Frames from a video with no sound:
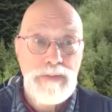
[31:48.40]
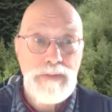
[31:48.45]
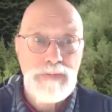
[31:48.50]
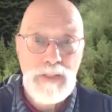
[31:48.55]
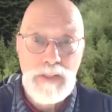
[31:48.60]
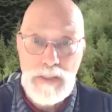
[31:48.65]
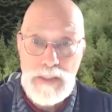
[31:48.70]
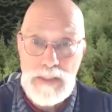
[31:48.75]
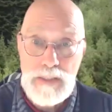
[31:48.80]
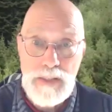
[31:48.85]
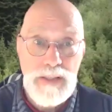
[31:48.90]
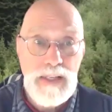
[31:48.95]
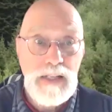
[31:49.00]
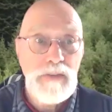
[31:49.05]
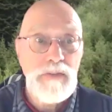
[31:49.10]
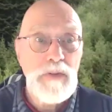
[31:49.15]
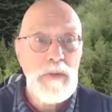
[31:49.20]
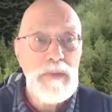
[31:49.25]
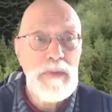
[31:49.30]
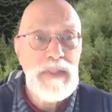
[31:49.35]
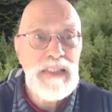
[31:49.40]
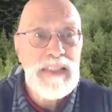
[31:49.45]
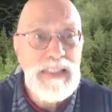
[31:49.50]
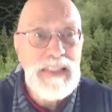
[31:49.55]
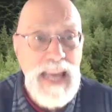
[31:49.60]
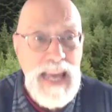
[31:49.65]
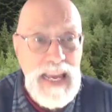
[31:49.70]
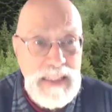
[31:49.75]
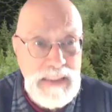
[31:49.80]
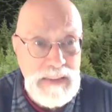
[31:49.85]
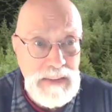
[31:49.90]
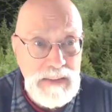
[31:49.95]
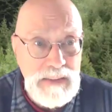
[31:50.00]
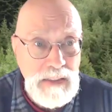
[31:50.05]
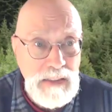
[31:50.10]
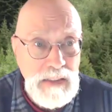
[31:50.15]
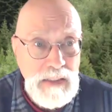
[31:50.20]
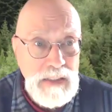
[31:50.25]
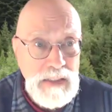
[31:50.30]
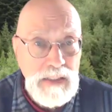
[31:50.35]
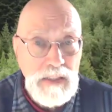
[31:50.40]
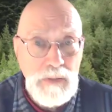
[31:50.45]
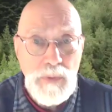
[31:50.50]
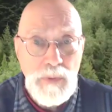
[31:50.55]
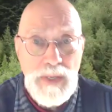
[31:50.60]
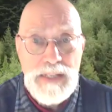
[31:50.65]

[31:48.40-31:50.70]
Definitely. Think of the mistakes that